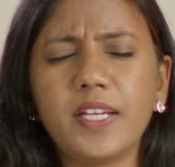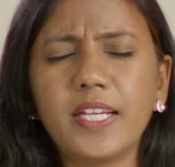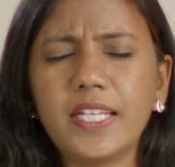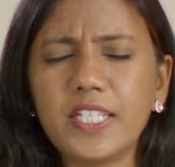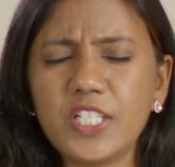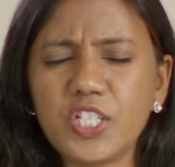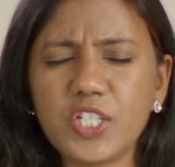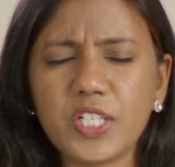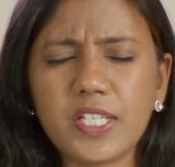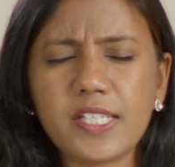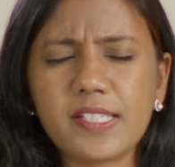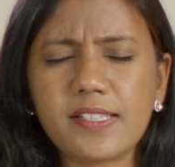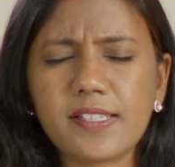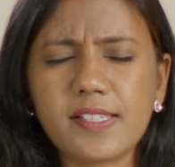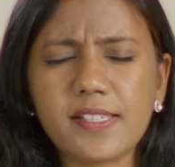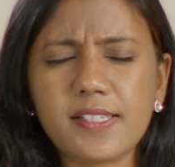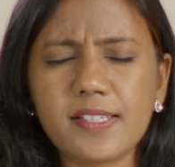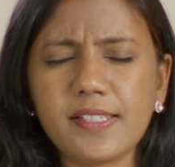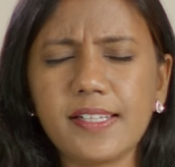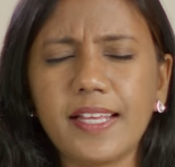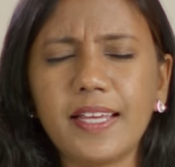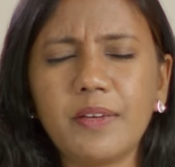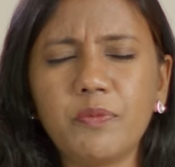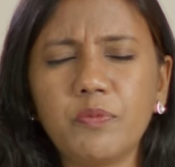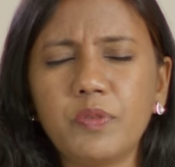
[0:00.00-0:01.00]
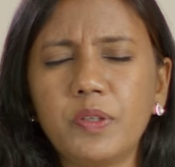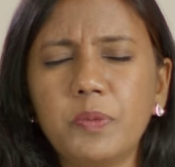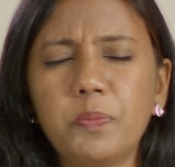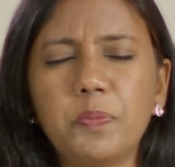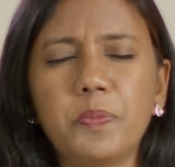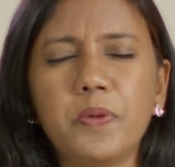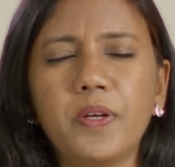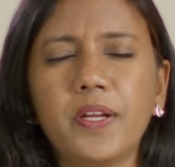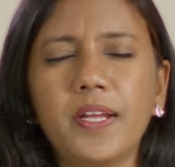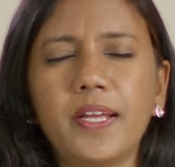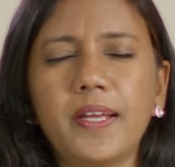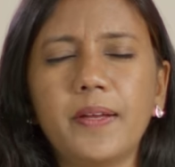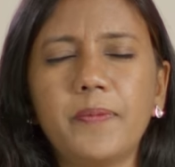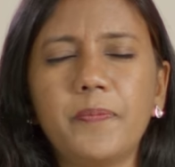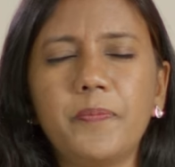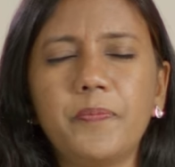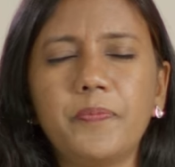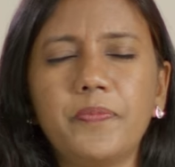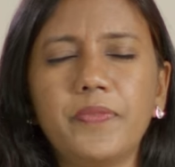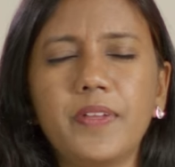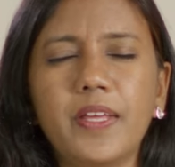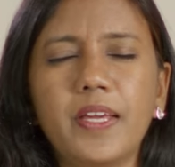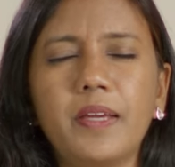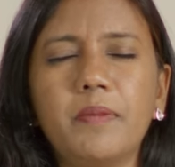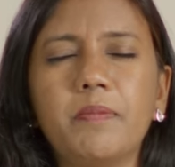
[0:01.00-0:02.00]
In Jesus' name we pray.
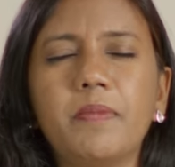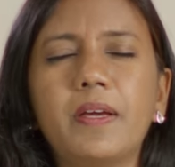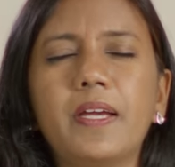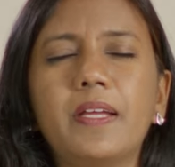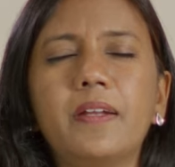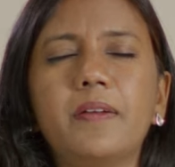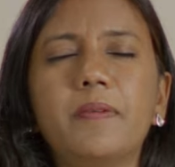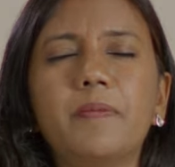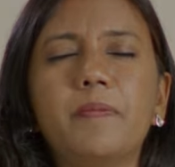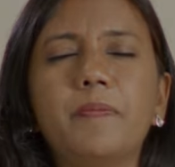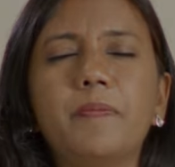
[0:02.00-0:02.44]
Amen.